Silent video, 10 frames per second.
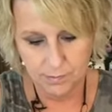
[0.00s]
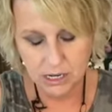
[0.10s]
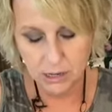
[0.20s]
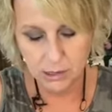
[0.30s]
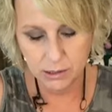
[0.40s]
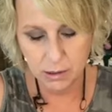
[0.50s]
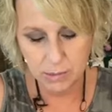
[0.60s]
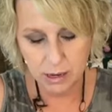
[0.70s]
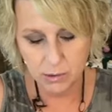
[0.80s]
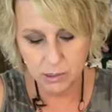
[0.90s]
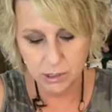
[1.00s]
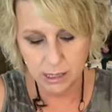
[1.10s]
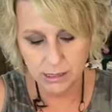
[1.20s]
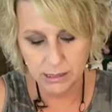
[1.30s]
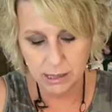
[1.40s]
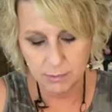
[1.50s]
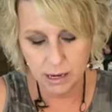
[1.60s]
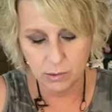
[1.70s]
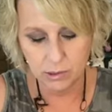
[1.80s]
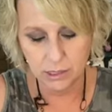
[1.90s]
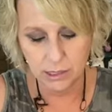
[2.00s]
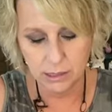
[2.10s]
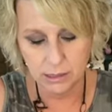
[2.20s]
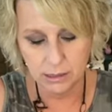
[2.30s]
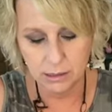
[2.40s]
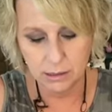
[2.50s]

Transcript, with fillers: Did I do that backwards? I did that backwards, didn't I?